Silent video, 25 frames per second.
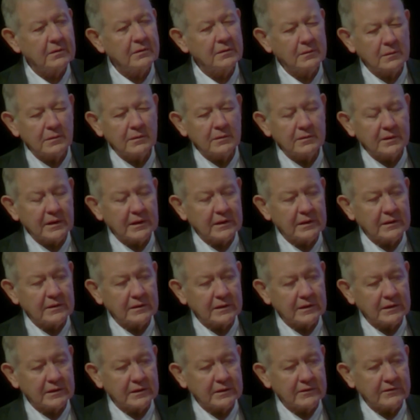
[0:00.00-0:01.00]
that
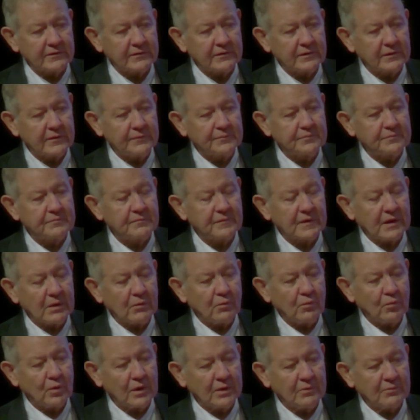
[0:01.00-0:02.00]
is,
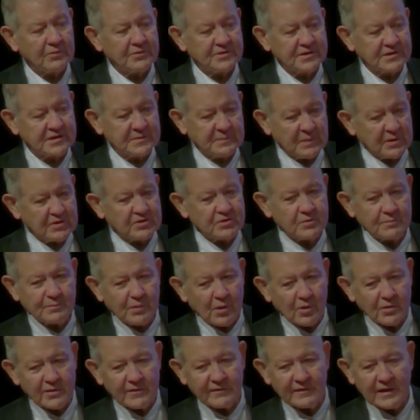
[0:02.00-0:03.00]
what was a special part
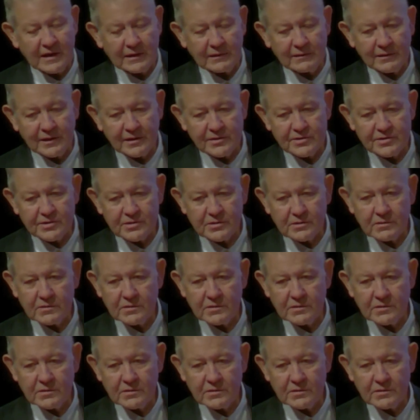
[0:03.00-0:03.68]
of that lecture?